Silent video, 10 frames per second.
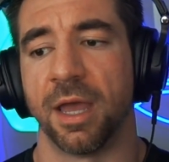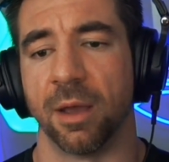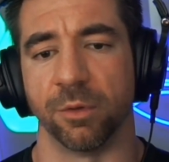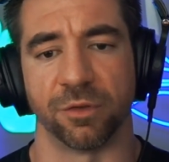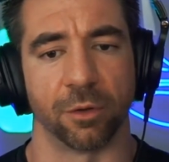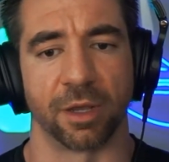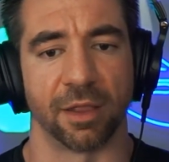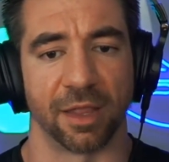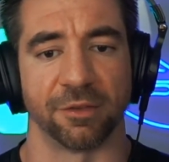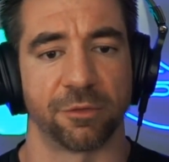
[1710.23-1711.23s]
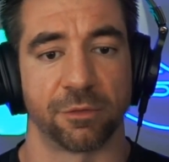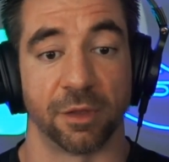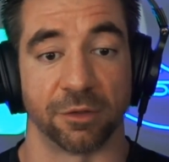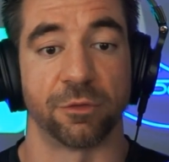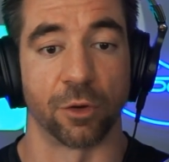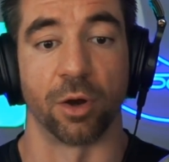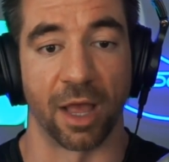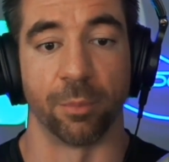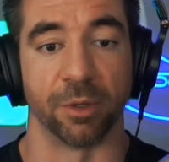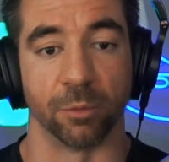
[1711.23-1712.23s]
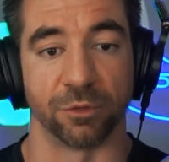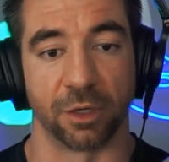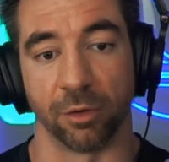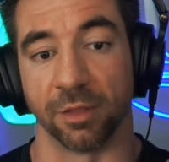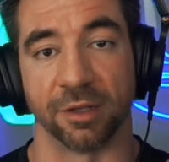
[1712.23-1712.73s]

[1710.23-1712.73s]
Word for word: And we said, okay, let's, let's start helping with security.